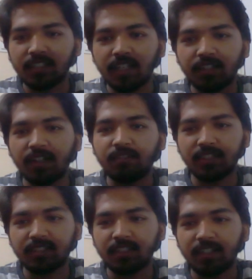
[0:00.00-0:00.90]
I could have
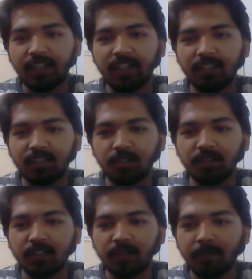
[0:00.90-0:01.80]
just taken the
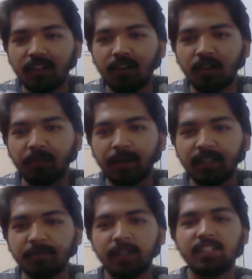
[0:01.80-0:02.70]
rook long
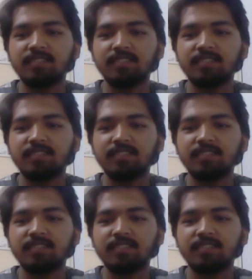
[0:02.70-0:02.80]
back, but